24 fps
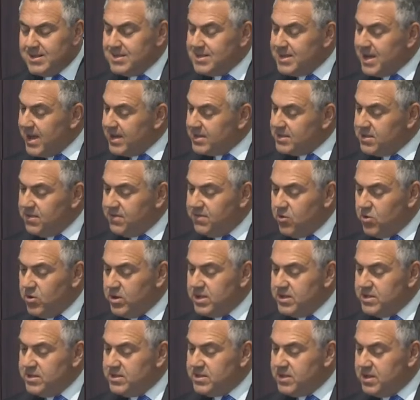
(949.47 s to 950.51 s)
Tax
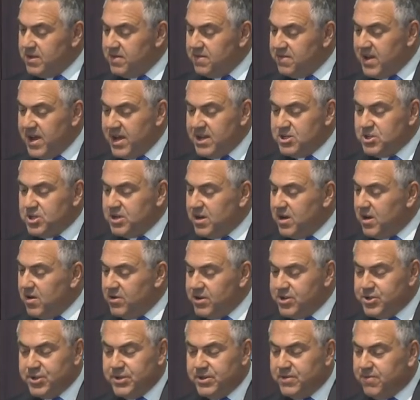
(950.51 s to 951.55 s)
avoidance and evasion are
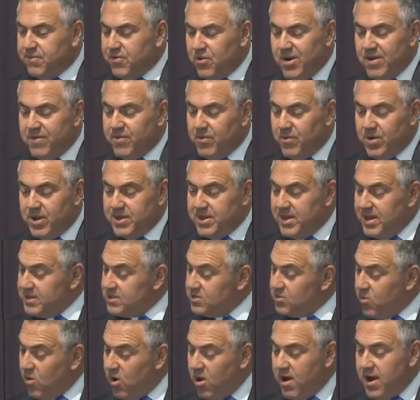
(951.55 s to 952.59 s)
issues for everyone.
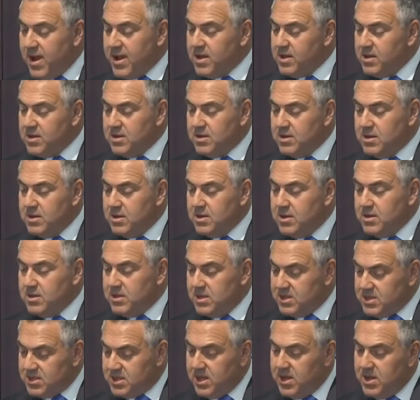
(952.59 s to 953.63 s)
That's why
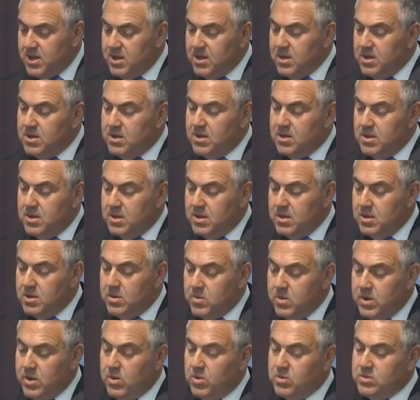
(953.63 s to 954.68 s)
this year
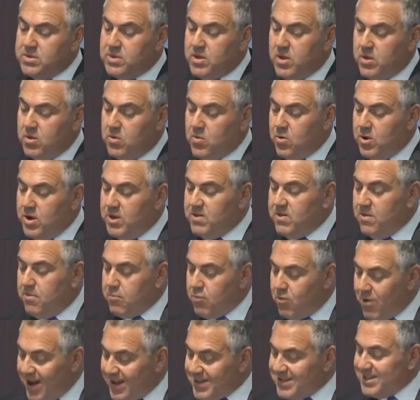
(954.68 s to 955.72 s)
we also agreed to
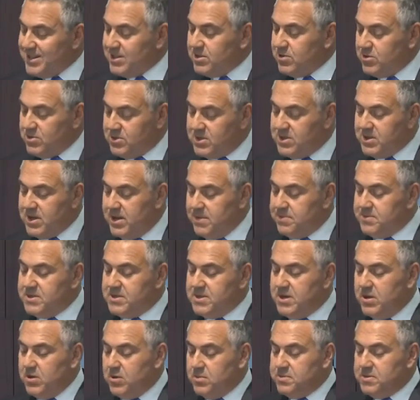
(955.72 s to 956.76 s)
practical steps
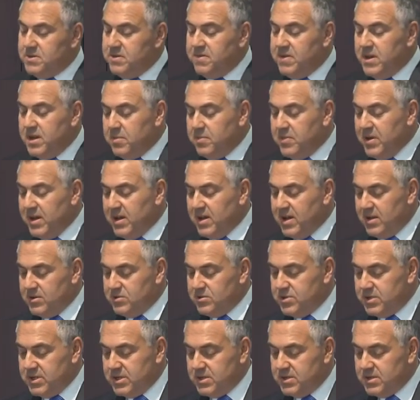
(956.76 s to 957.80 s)
to help developing
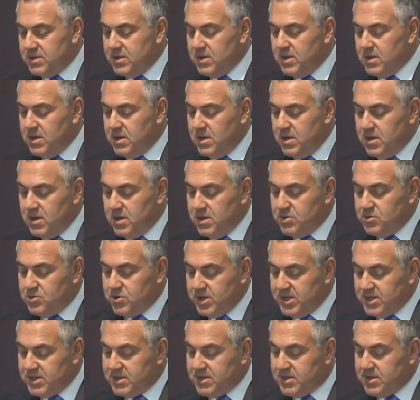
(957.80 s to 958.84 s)
countries
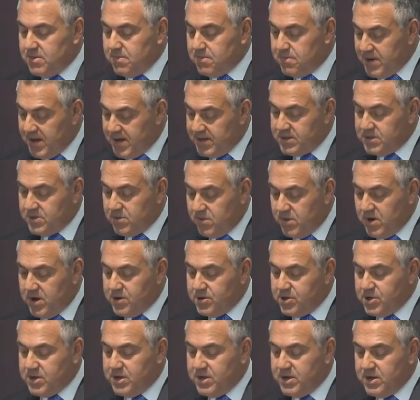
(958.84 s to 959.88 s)
address base
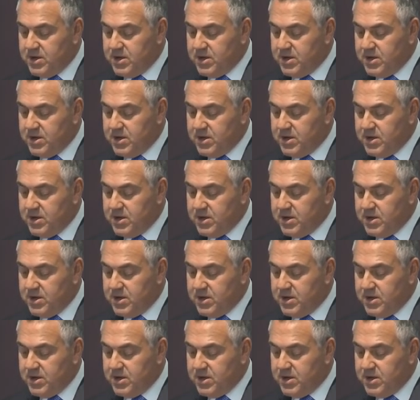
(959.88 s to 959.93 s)
erosion